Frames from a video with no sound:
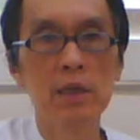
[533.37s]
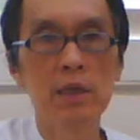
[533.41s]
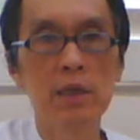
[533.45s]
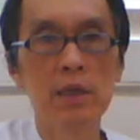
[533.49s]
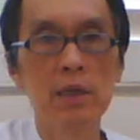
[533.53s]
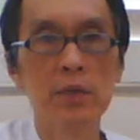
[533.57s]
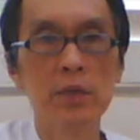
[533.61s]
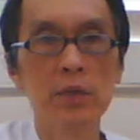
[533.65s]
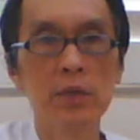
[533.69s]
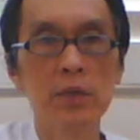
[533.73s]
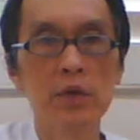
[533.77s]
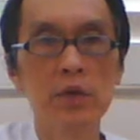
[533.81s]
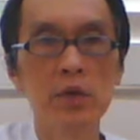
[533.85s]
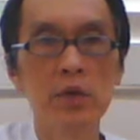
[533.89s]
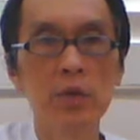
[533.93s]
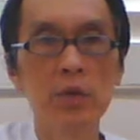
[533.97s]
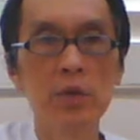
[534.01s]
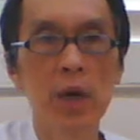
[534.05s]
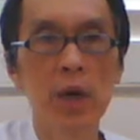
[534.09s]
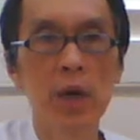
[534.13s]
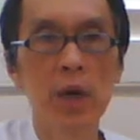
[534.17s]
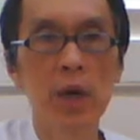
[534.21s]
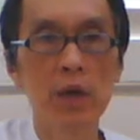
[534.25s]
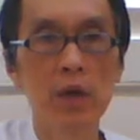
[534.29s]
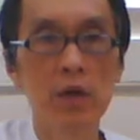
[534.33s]
the
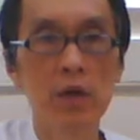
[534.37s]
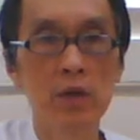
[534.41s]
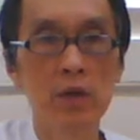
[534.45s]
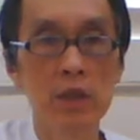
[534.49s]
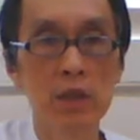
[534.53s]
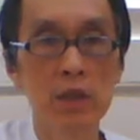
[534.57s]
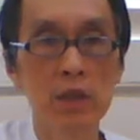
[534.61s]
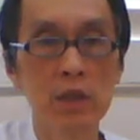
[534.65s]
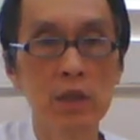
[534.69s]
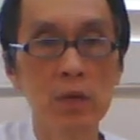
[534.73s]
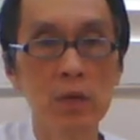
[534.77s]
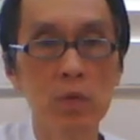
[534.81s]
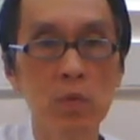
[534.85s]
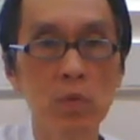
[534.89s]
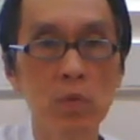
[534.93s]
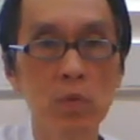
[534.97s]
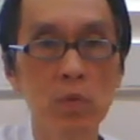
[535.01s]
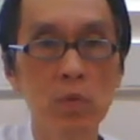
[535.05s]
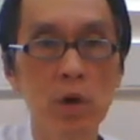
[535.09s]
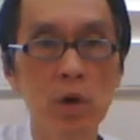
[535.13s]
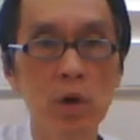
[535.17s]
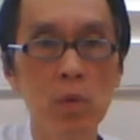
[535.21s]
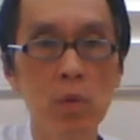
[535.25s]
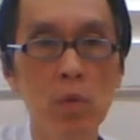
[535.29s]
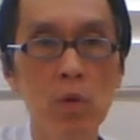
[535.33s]
pupa or the
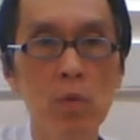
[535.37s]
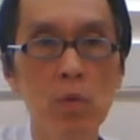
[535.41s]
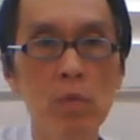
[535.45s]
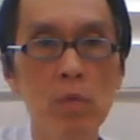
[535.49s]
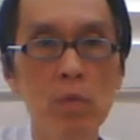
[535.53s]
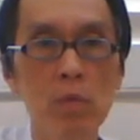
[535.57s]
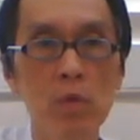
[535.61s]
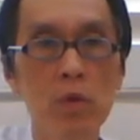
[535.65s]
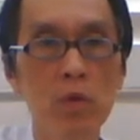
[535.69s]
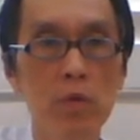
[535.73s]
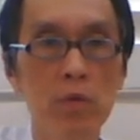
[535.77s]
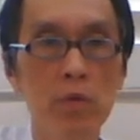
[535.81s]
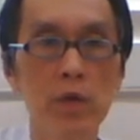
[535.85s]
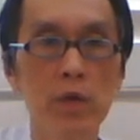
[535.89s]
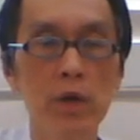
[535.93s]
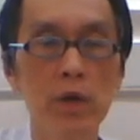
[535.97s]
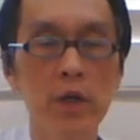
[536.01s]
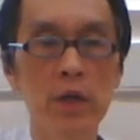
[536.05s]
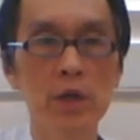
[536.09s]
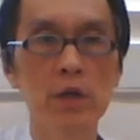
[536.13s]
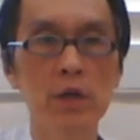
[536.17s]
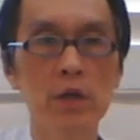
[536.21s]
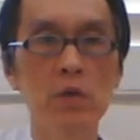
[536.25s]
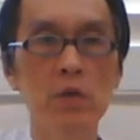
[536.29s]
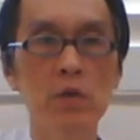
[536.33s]
worm move.
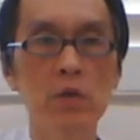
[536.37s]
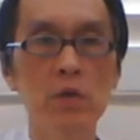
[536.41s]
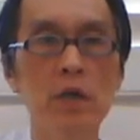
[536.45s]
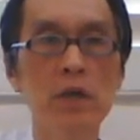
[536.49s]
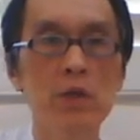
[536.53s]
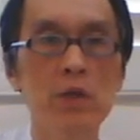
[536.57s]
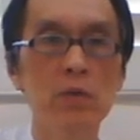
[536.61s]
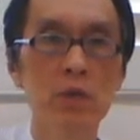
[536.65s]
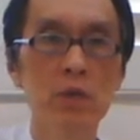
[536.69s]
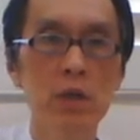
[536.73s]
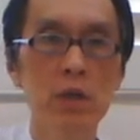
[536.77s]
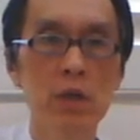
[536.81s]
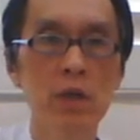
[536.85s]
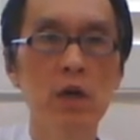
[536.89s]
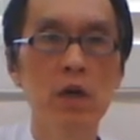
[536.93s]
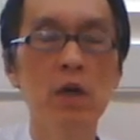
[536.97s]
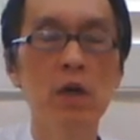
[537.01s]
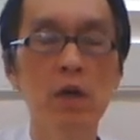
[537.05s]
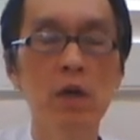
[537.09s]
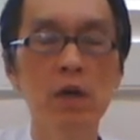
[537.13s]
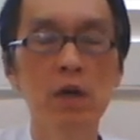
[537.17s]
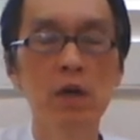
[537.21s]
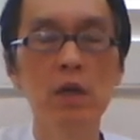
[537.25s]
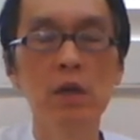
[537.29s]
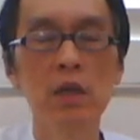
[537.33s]
Okay, so that's what we
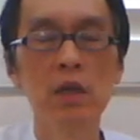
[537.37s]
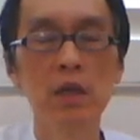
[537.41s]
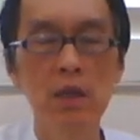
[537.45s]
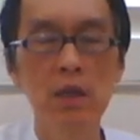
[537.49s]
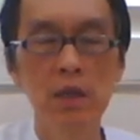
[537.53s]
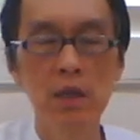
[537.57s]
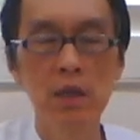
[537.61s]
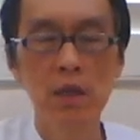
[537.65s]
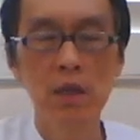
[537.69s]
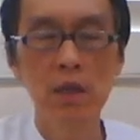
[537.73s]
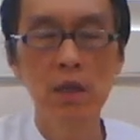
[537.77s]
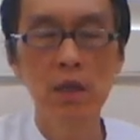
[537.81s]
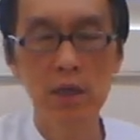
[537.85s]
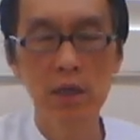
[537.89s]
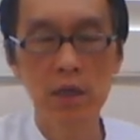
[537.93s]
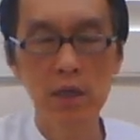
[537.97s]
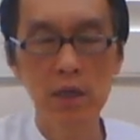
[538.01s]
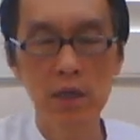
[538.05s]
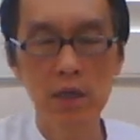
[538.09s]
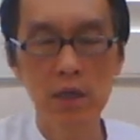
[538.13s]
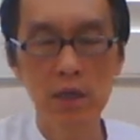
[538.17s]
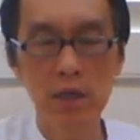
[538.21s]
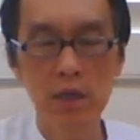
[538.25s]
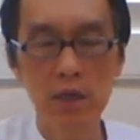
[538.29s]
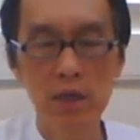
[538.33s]
call
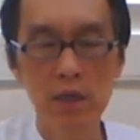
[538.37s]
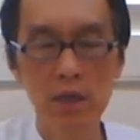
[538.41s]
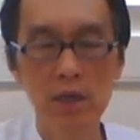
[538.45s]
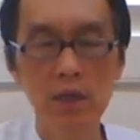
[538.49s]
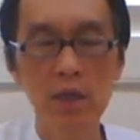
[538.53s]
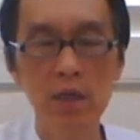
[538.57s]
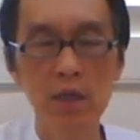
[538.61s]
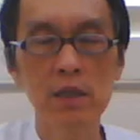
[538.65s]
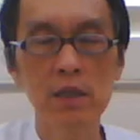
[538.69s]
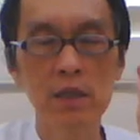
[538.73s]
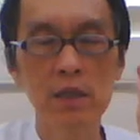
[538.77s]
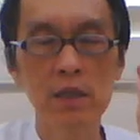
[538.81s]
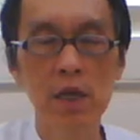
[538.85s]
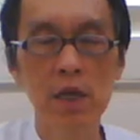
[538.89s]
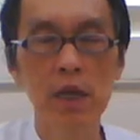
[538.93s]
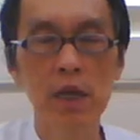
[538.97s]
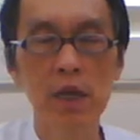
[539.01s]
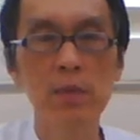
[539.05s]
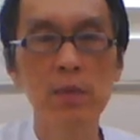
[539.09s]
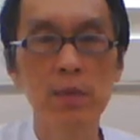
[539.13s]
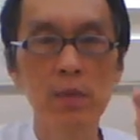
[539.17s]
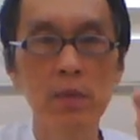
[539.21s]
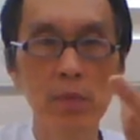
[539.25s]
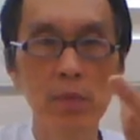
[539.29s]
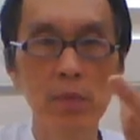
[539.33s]
snake
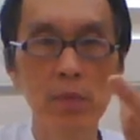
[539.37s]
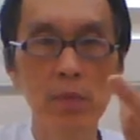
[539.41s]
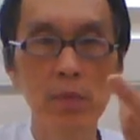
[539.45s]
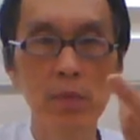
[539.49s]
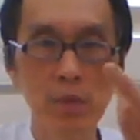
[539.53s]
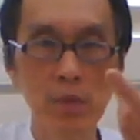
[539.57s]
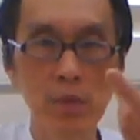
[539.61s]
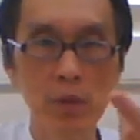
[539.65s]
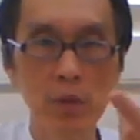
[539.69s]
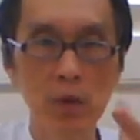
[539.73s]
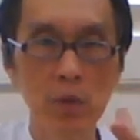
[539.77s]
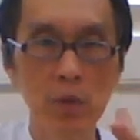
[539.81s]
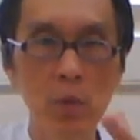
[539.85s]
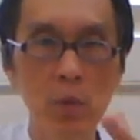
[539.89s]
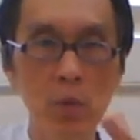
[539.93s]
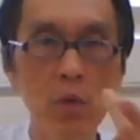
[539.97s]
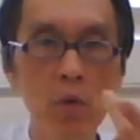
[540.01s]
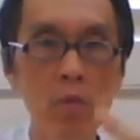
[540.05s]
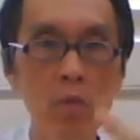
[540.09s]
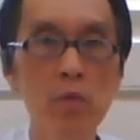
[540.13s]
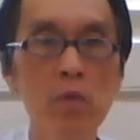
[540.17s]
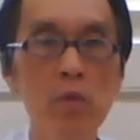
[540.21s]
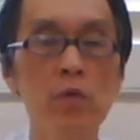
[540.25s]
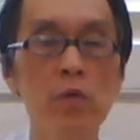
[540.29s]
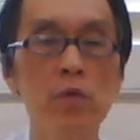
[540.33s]
slide, the
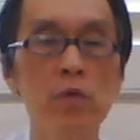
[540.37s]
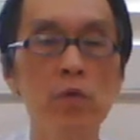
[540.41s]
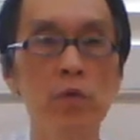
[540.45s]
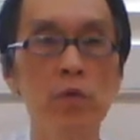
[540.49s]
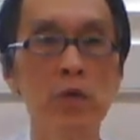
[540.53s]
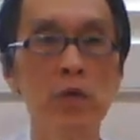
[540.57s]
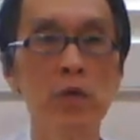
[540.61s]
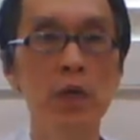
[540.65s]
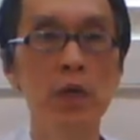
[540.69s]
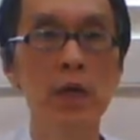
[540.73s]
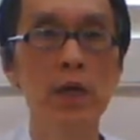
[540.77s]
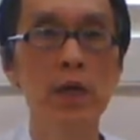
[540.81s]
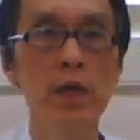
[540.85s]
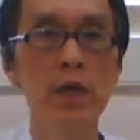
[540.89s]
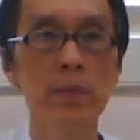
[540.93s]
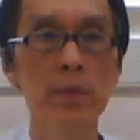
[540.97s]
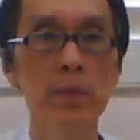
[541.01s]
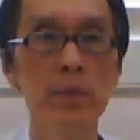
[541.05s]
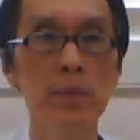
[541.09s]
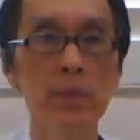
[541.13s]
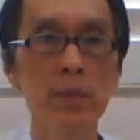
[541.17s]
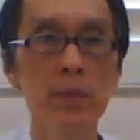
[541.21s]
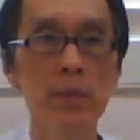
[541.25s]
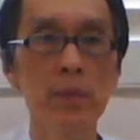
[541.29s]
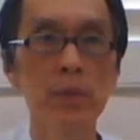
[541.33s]
worm move. Okay,
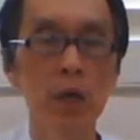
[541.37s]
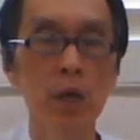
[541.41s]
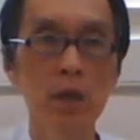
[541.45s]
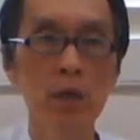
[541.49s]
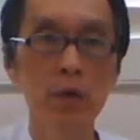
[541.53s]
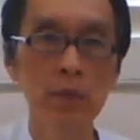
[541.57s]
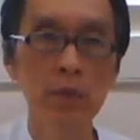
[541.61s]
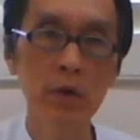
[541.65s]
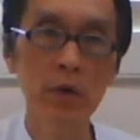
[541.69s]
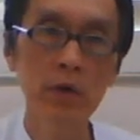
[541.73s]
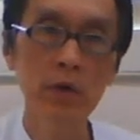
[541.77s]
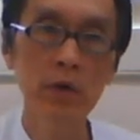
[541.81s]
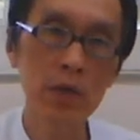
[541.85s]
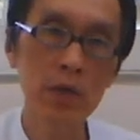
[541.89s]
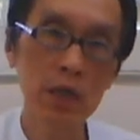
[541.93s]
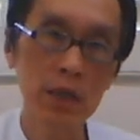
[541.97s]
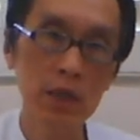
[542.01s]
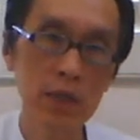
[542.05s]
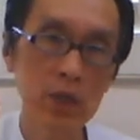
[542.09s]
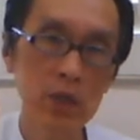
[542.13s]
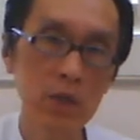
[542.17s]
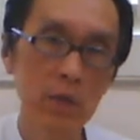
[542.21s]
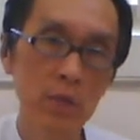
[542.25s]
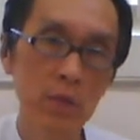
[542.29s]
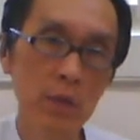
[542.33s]
and of course it
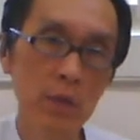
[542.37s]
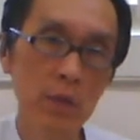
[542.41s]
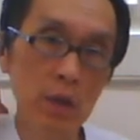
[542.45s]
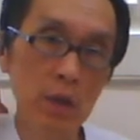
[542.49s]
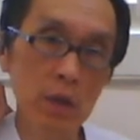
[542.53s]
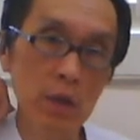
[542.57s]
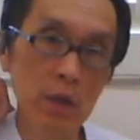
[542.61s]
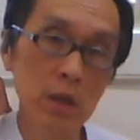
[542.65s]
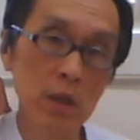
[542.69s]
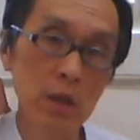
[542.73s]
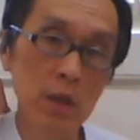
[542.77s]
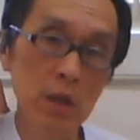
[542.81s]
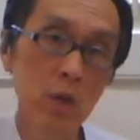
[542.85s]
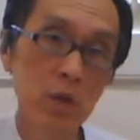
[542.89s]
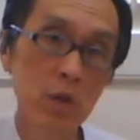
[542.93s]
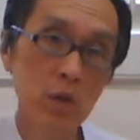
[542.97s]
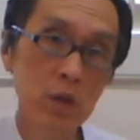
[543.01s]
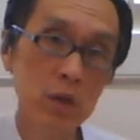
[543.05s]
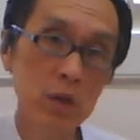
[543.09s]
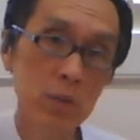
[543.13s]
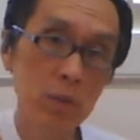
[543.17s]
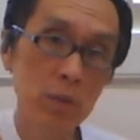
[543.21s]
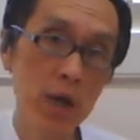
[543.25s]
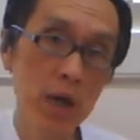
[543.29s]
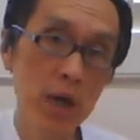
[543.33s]
has to be the whole
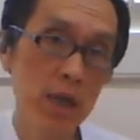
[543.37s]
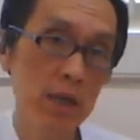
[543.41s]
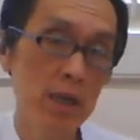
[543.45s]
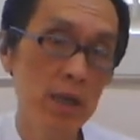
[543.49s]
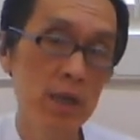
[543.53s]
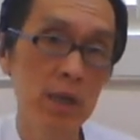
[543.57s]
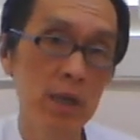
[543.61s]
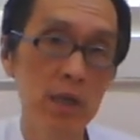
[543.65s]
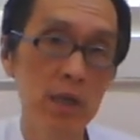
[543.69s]
spine and